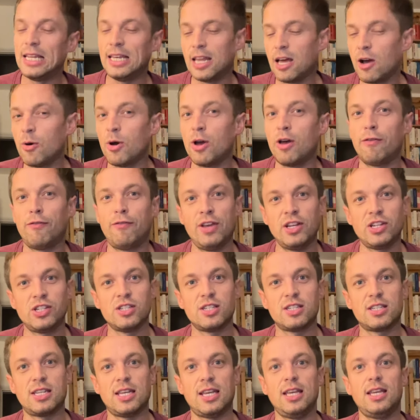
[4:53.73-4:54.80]
lower
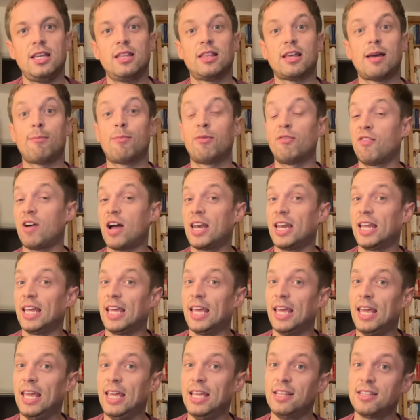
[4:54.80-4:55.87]
efficiency than providing
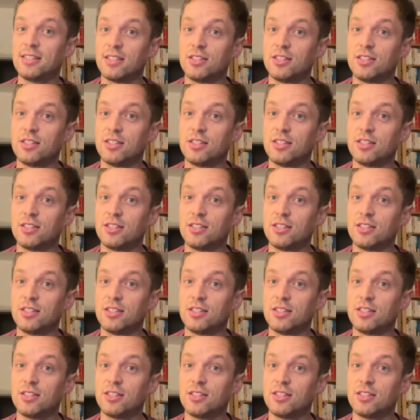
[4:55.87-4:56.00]
heat